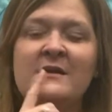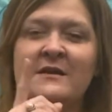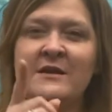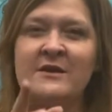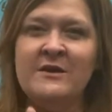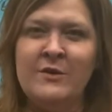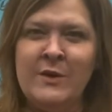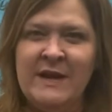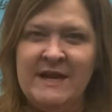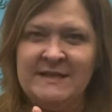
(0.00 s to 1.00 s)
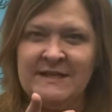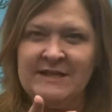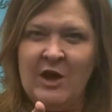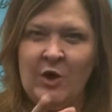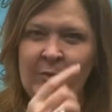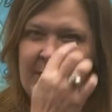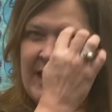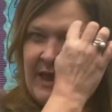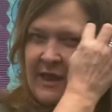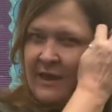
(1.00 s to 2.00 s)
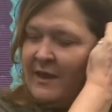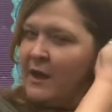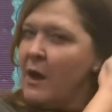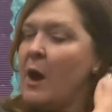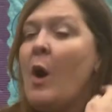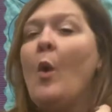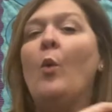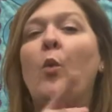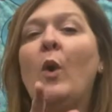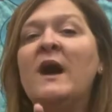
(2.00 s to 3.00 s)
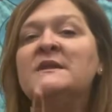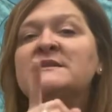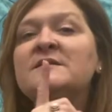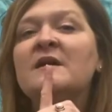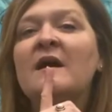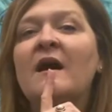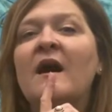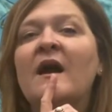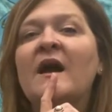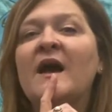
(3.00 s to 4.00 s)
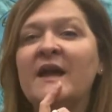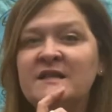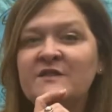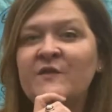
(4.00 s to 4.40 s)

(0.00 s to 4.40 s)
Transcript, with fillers: you need to tell me what kind of